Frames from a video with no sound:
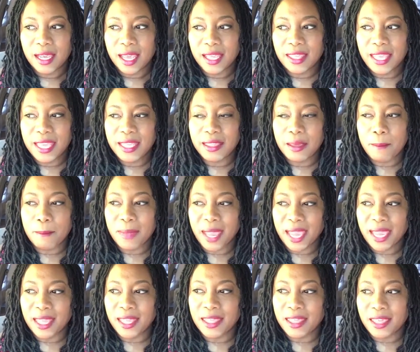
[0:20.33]
I think the
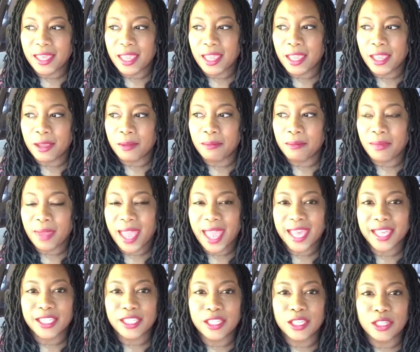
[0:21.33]
main theme
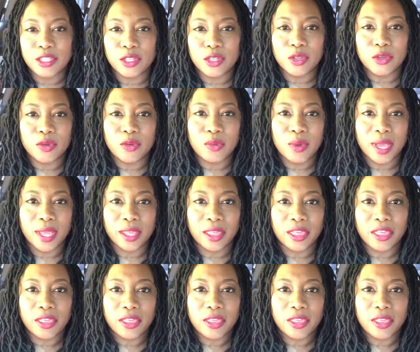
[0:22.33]
has to do with